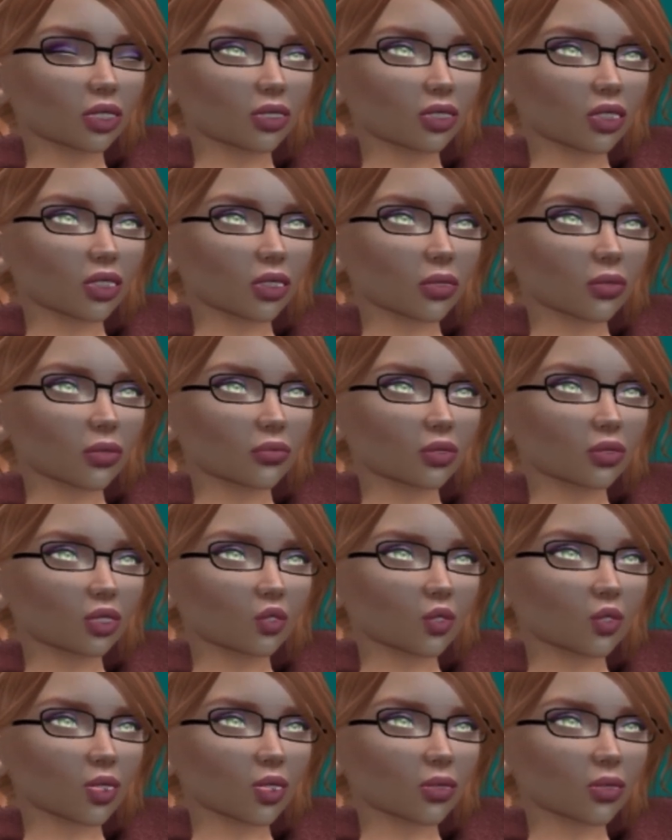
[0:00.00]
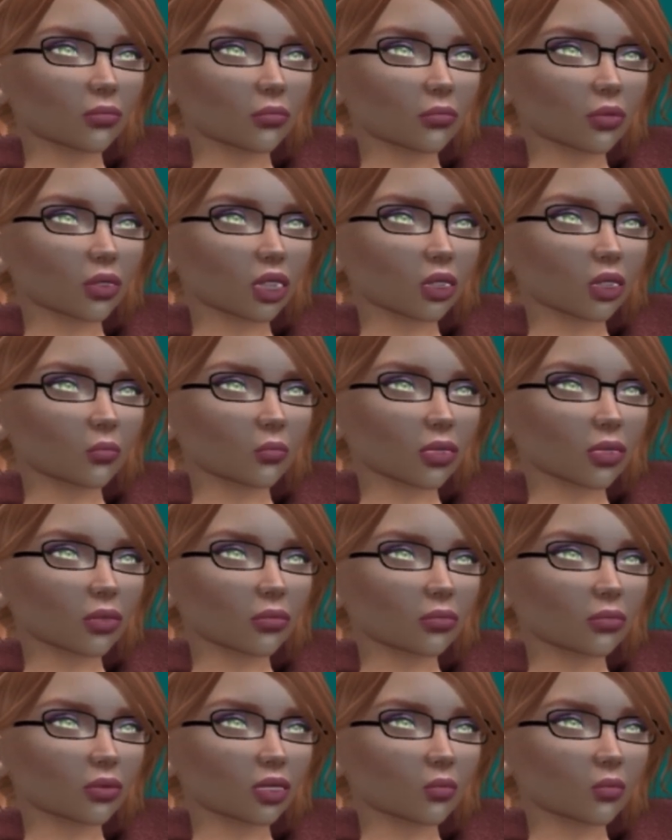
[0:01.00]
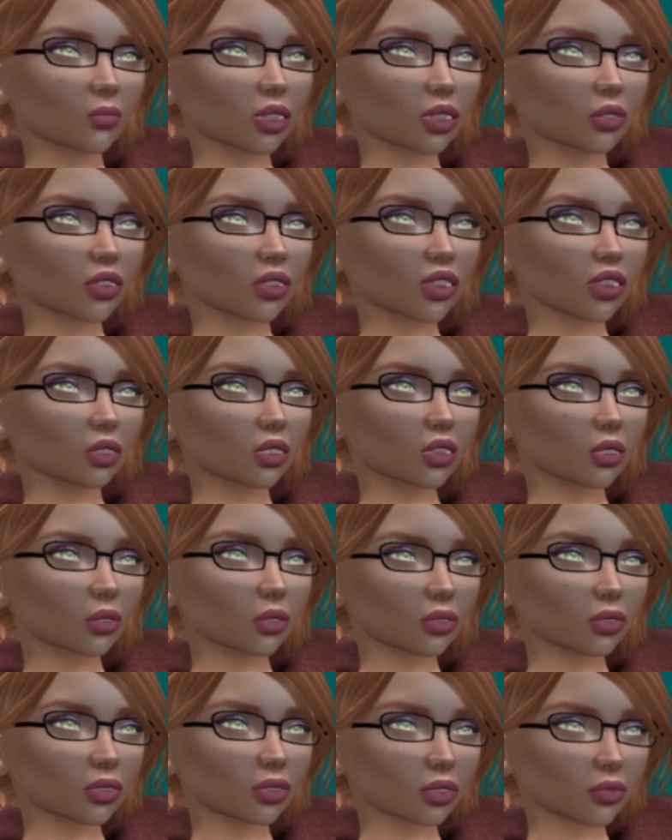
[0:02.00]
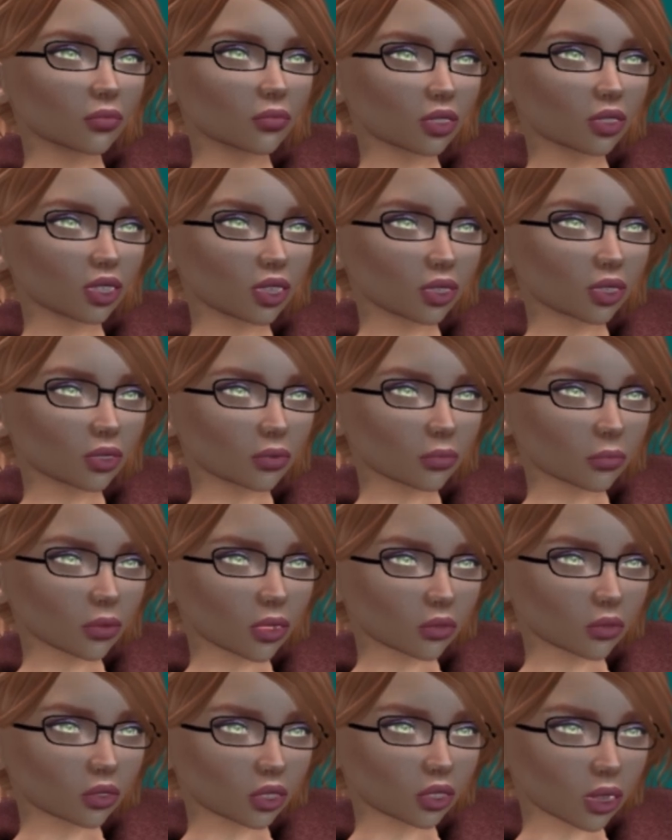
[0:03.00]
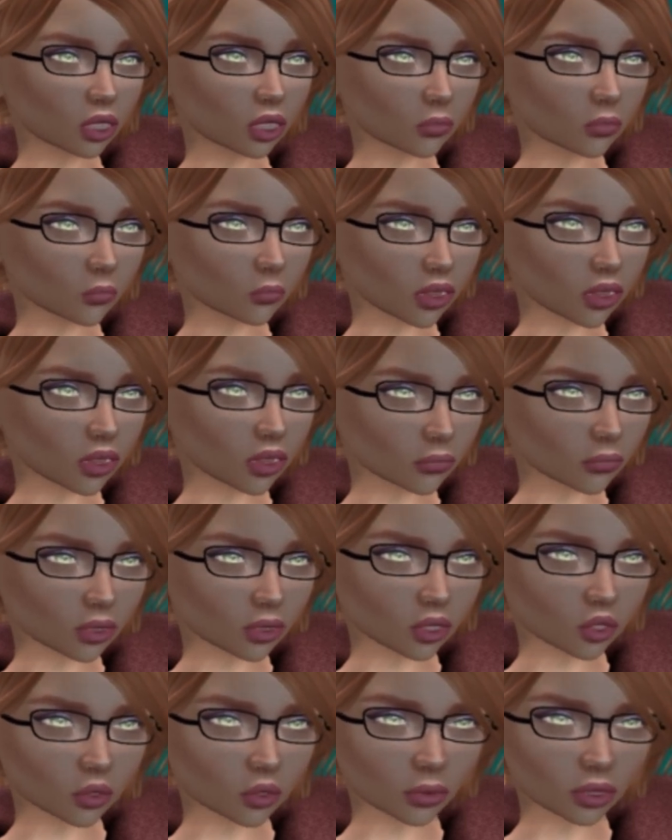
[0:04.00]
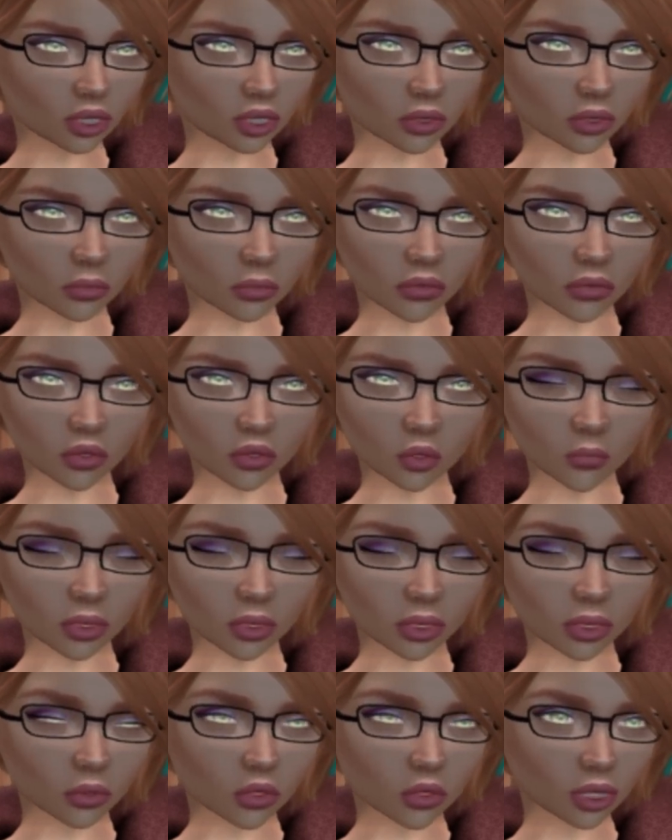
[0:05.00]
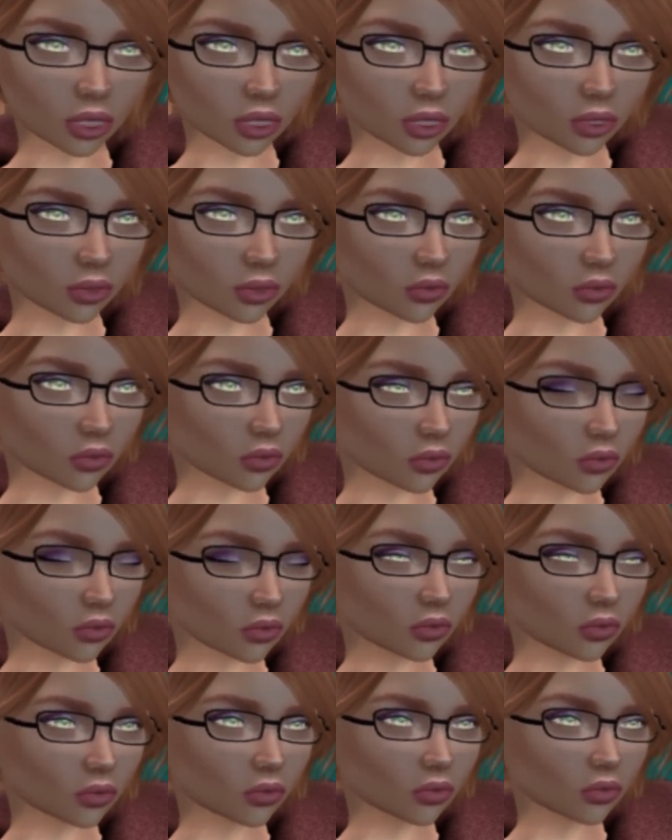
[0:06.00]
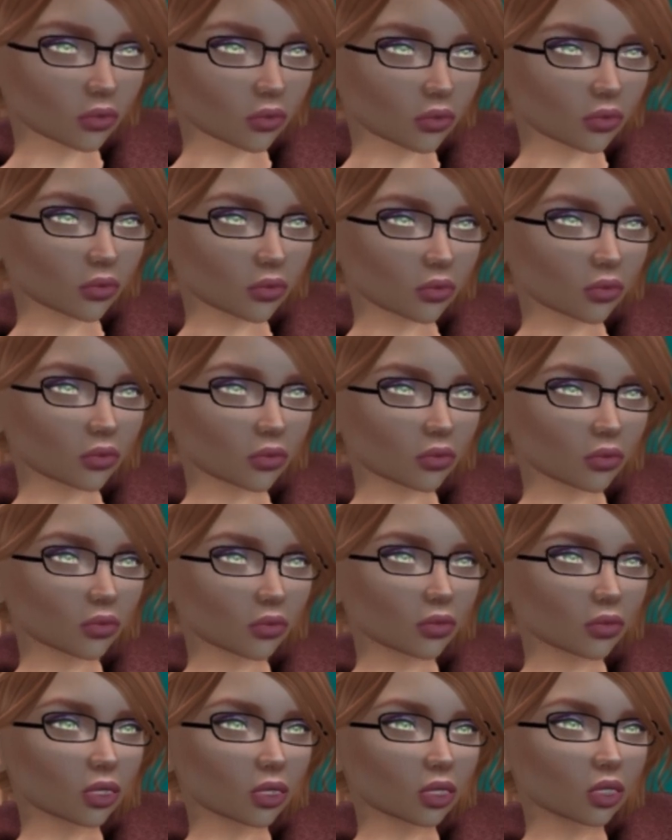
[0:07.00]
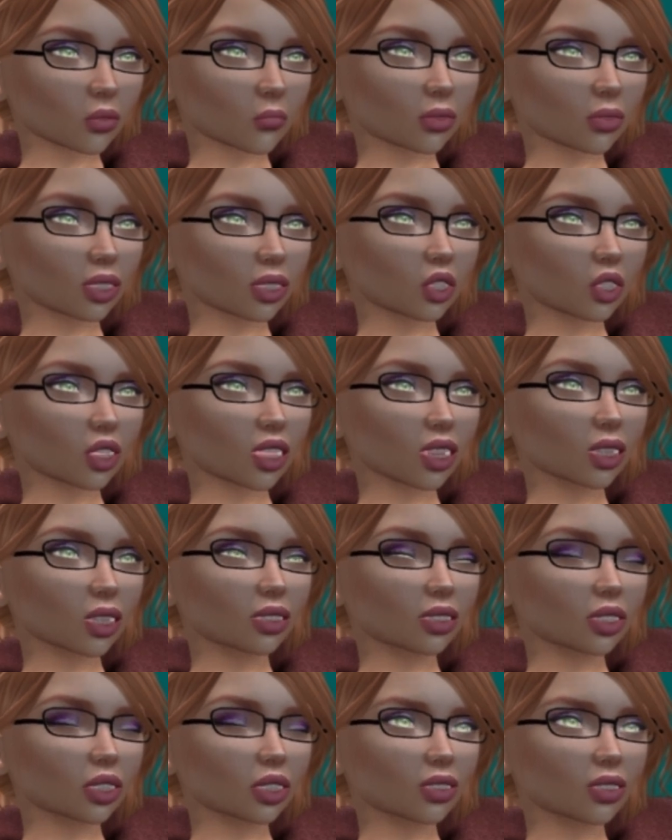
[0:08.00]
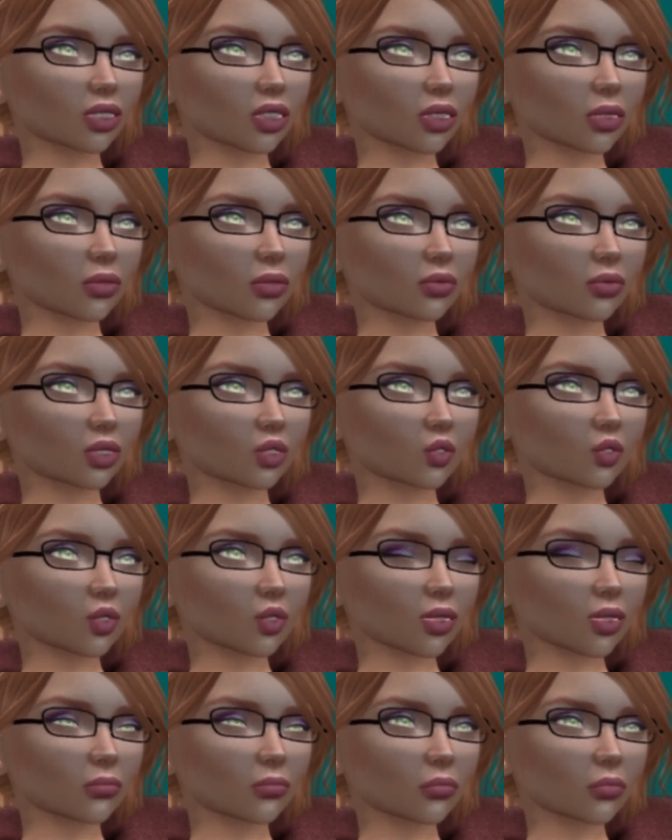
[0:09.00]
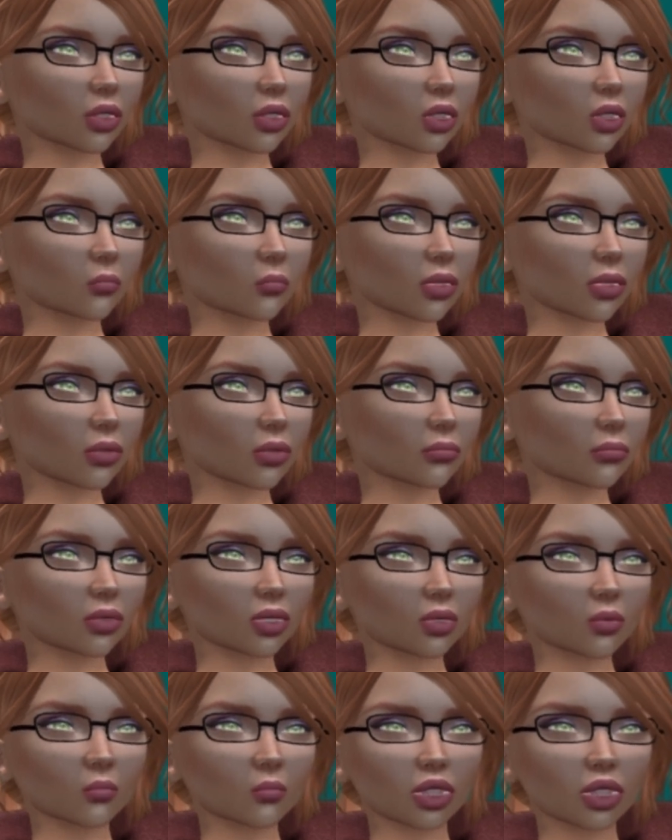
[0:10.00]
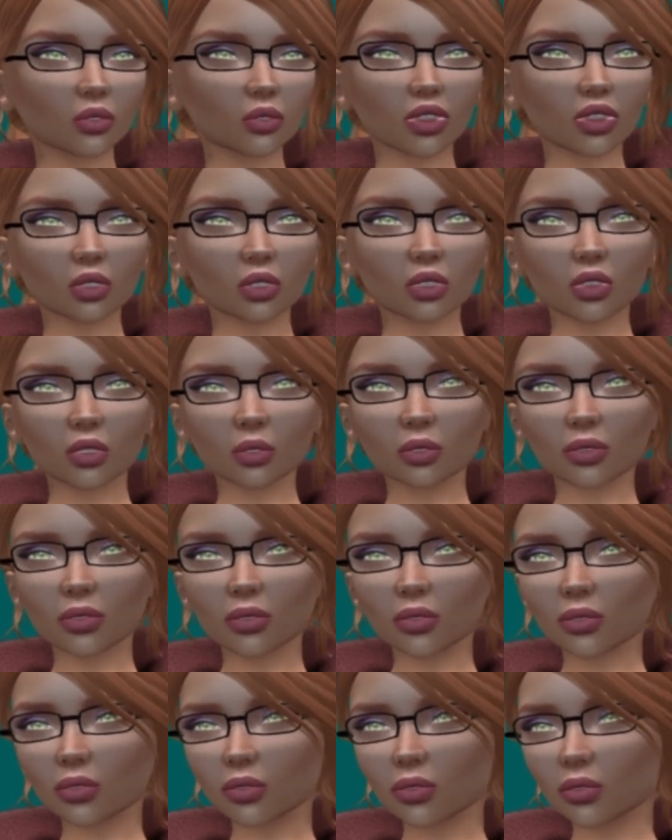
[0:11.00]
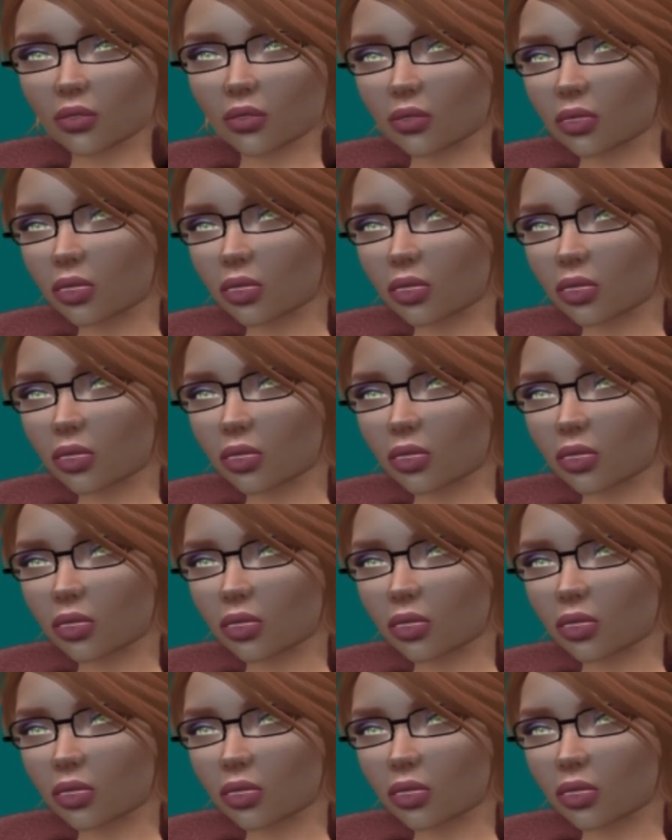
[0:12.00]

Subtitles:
I cannot pick myself up off the floor. Like most people can turn, maybe get on their knees and push themselves up off the floor. I can't do that because I am so weak throughout my body.